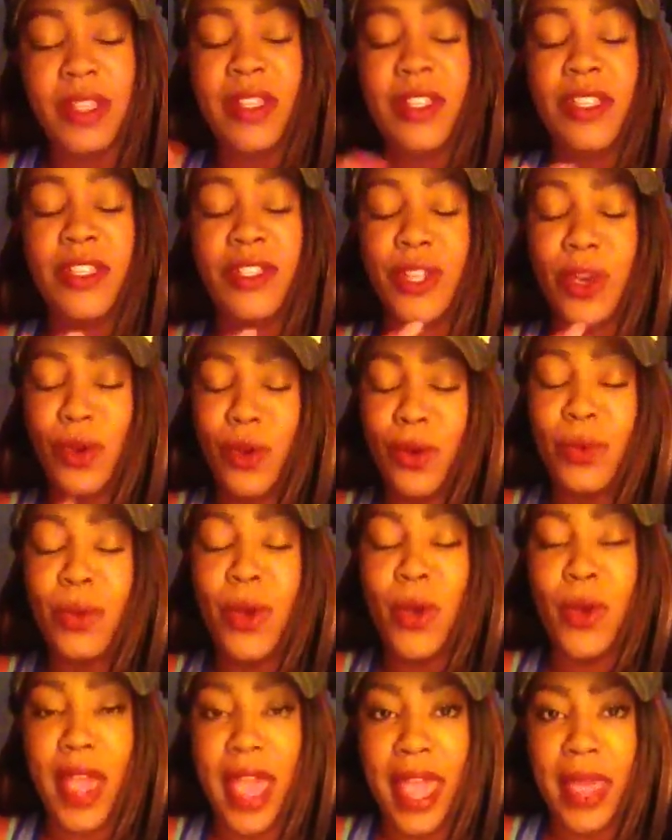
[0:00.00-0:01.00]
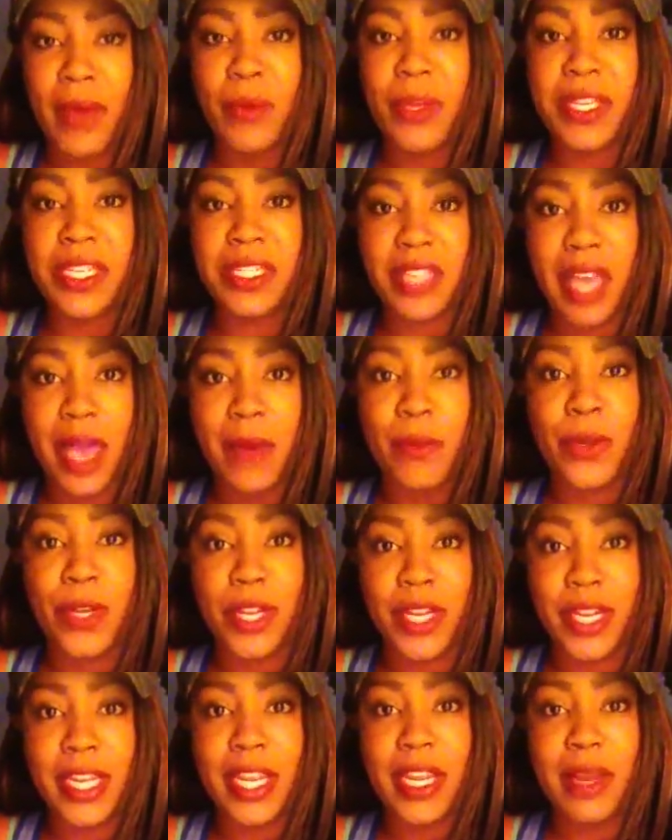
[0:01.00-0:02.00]
So, okay, we decide we're
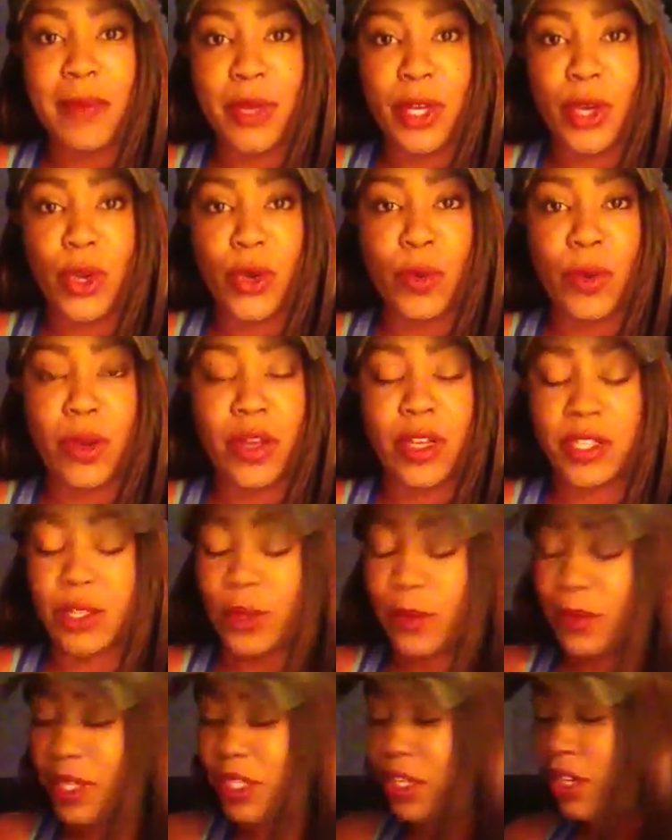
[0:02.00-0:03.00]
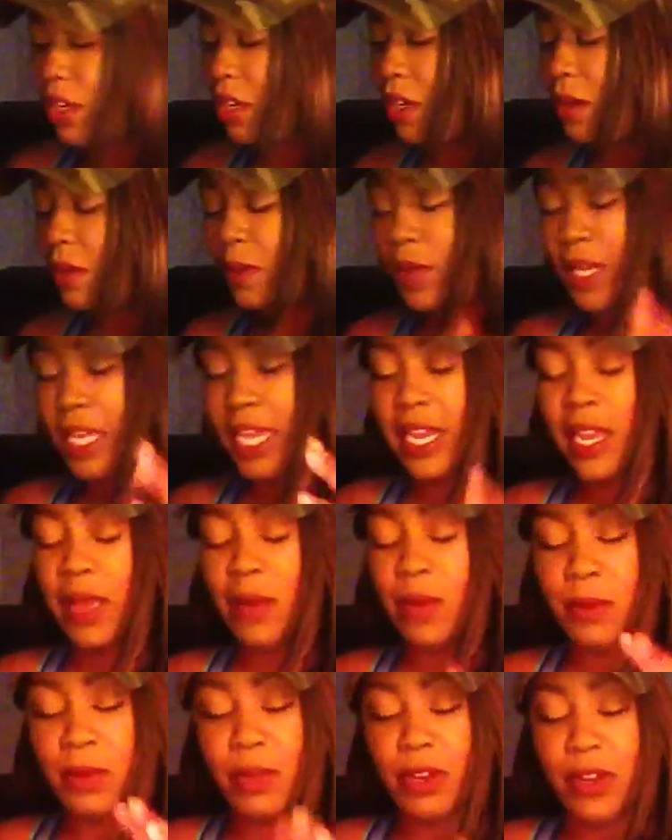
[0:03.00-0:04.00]
going to get up and go to work. So we turn, we get
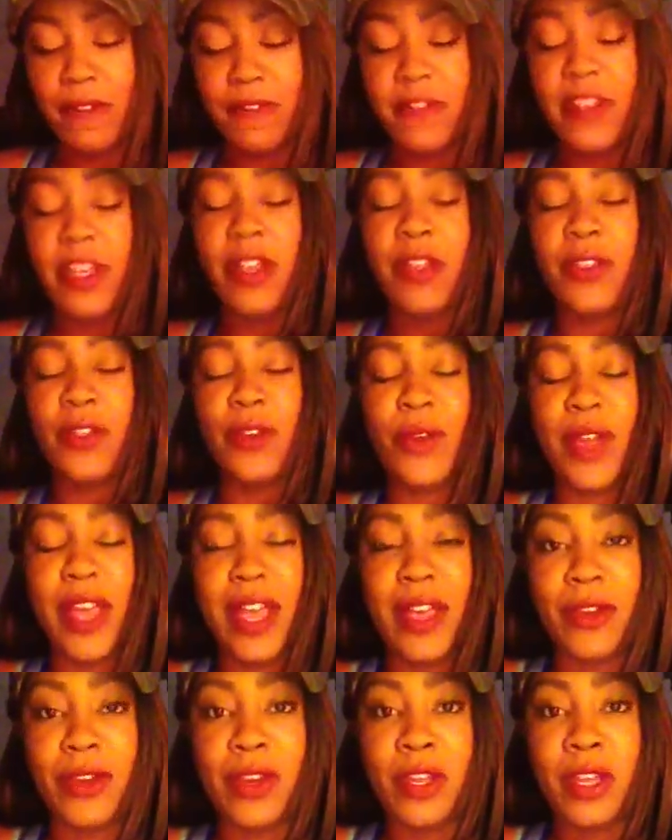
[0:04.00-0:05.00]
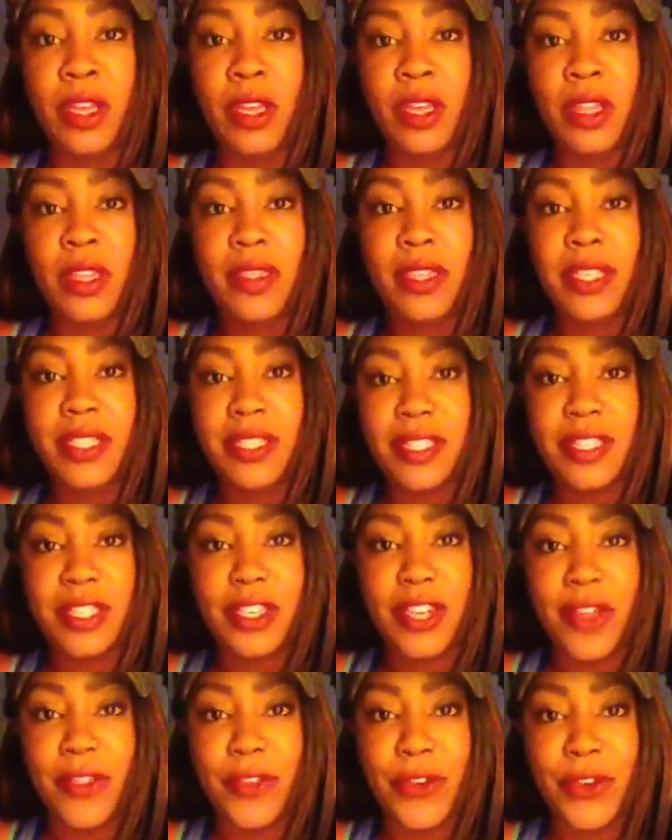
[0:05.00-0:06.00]
up, we put our feet on the ground. This is
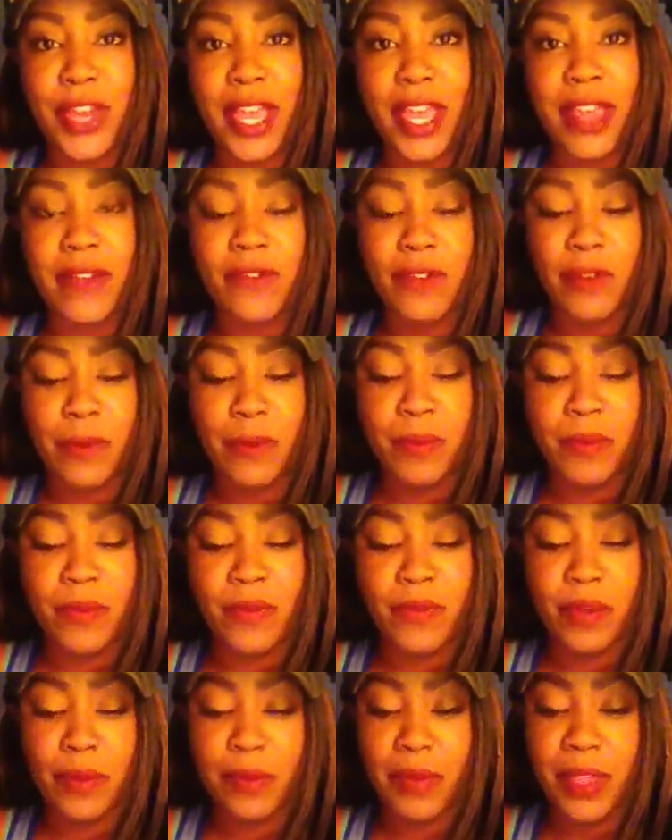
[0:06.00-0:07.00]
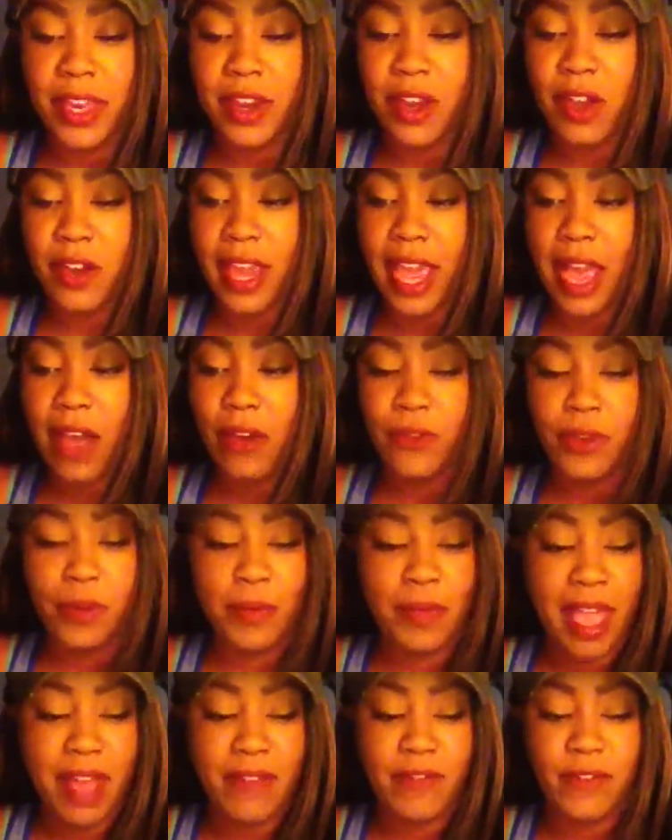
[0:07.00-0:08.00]
another day. From then on out,
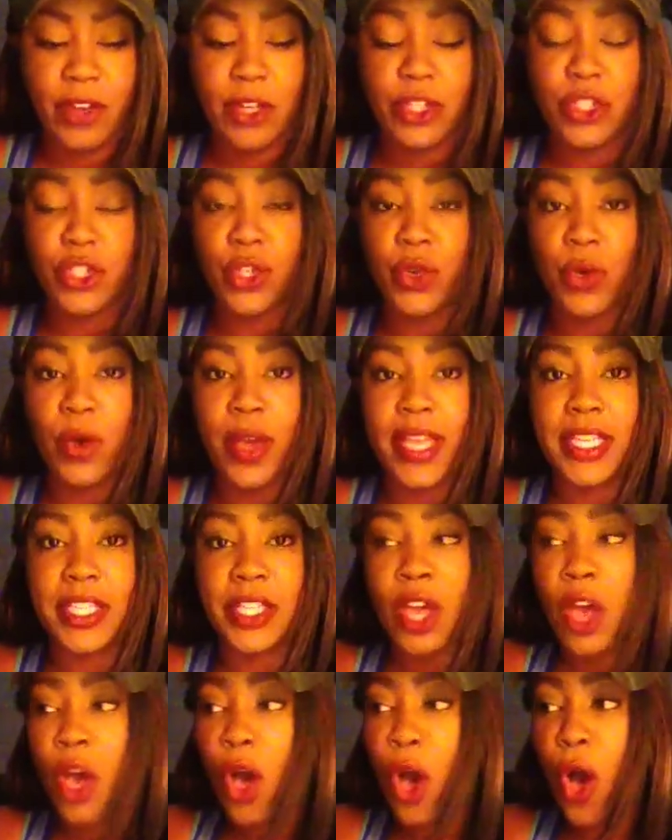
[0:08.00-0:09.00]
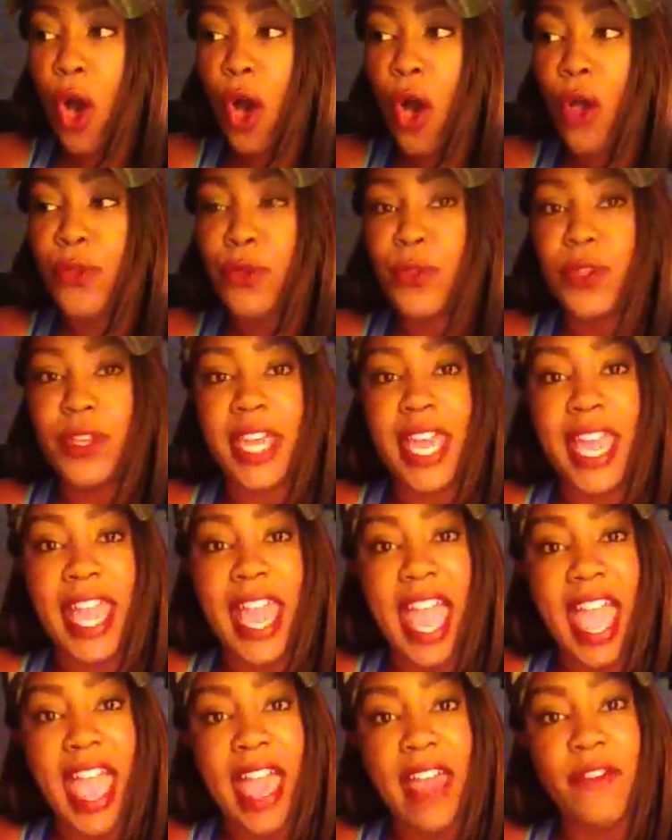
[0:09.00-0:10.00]
from that first choice, all through the
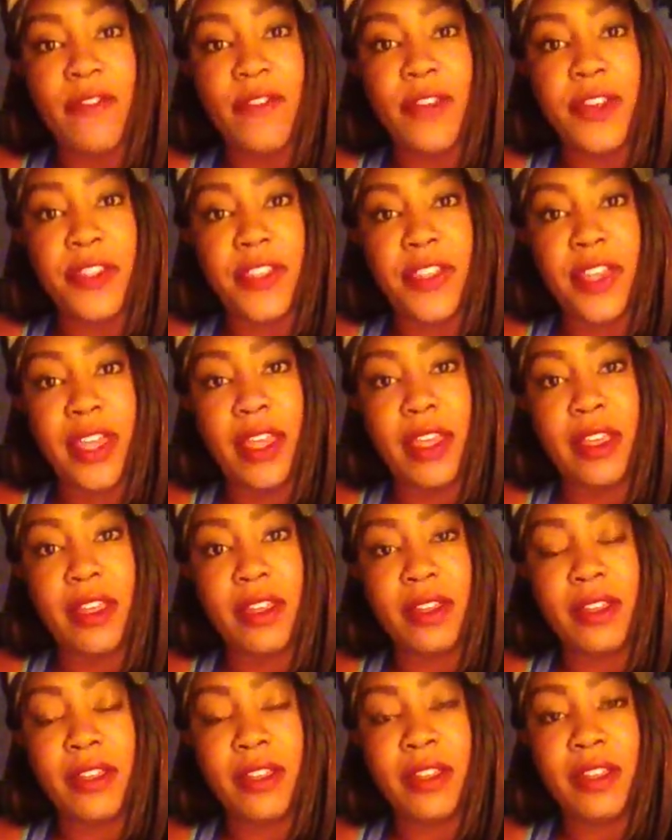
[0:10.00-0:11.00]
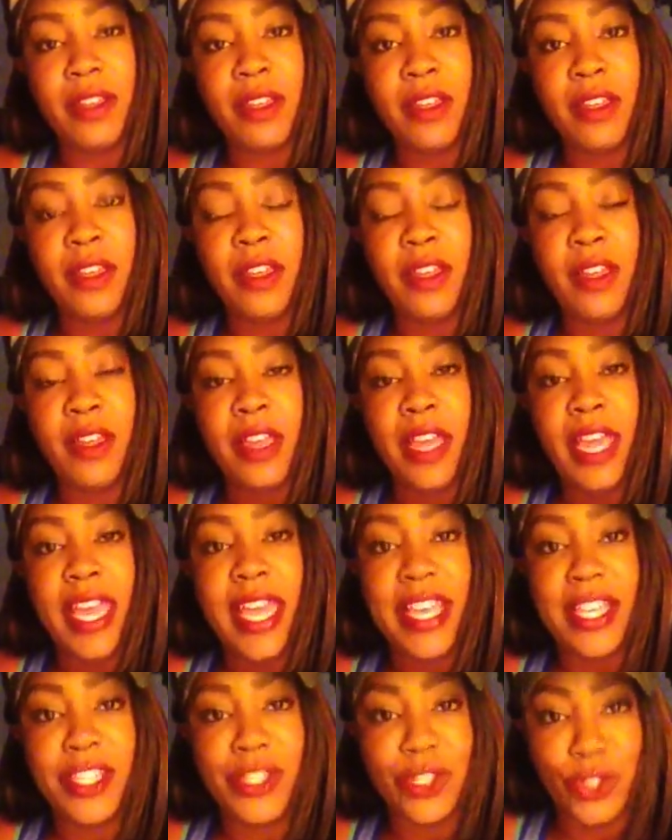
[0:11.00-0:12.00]
day, everything
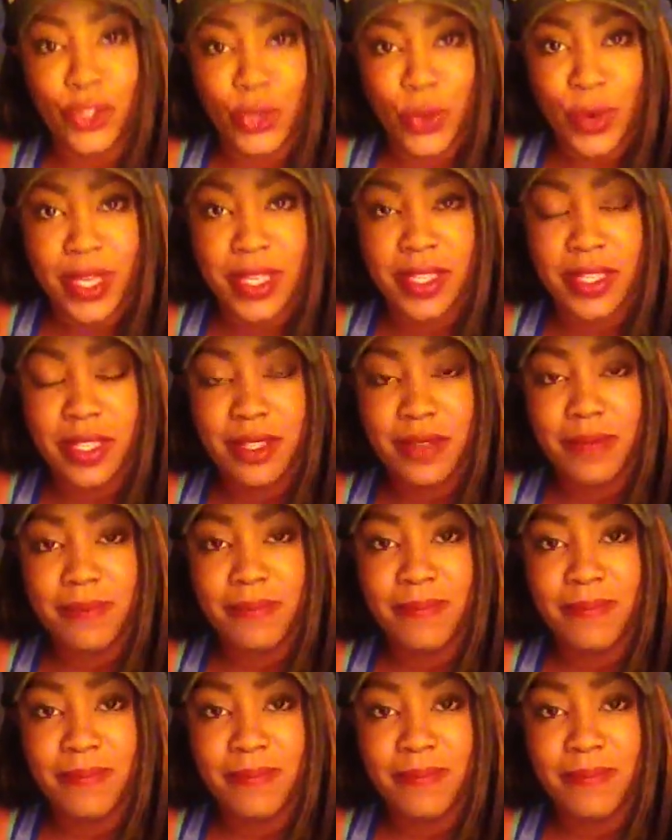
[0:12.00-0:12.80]
is a choice.